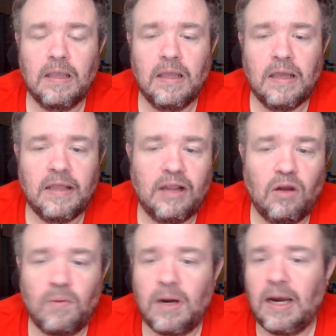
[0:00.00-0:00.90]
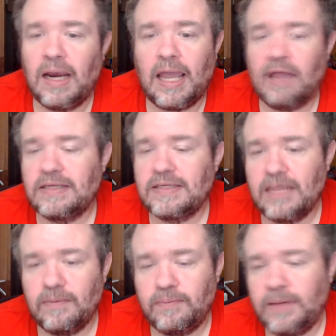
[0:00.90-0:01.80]
They don't want to allow
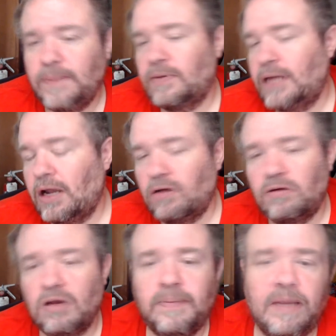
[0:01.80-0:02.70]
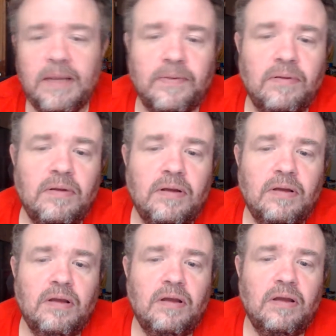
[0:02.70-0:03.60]
disabled people and elderly people
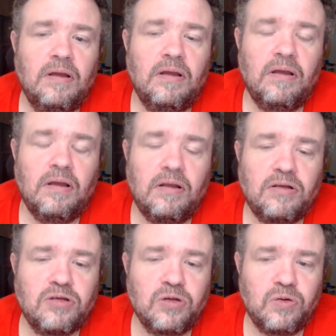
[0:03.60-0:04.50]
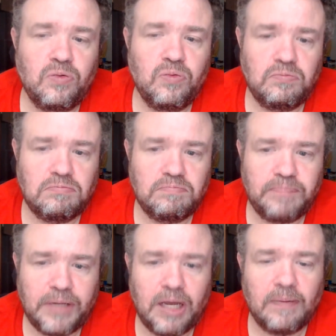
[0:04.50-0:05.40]
to
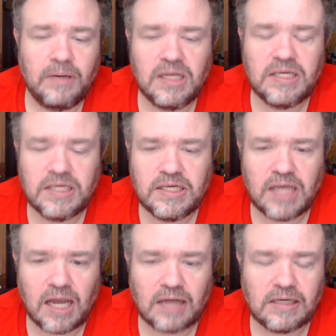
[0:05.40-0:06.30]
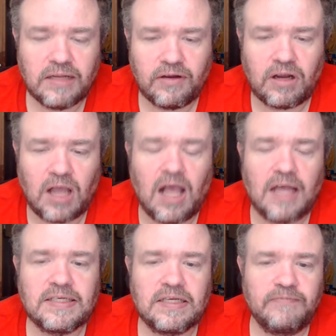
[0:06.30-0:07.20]
be able to deduct their
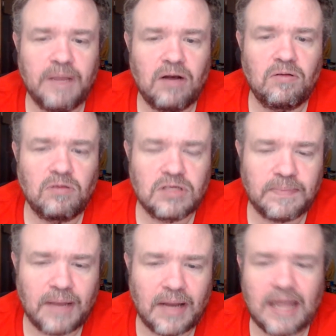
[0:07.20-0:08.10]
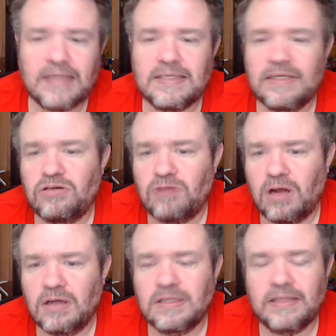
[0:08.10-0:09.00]
cost of medical supplies and
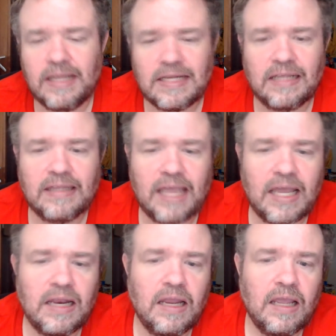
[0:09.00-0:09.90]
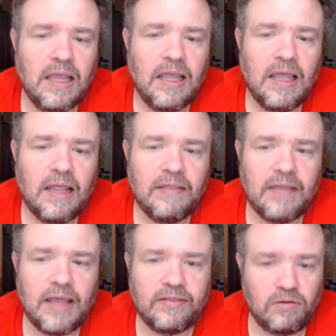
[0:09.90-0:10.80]
drugs and things like that
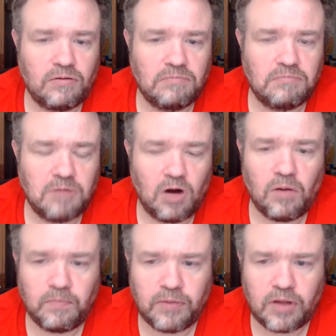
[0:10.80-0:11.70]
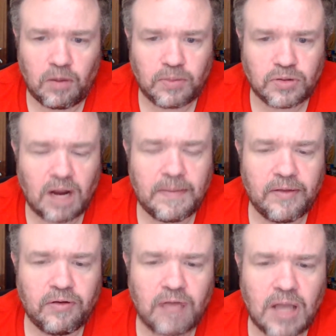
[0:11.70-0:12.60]
that are prescribed by
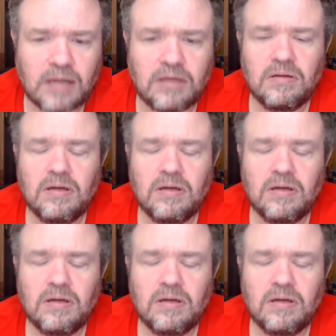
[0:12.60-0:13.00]
their doctor.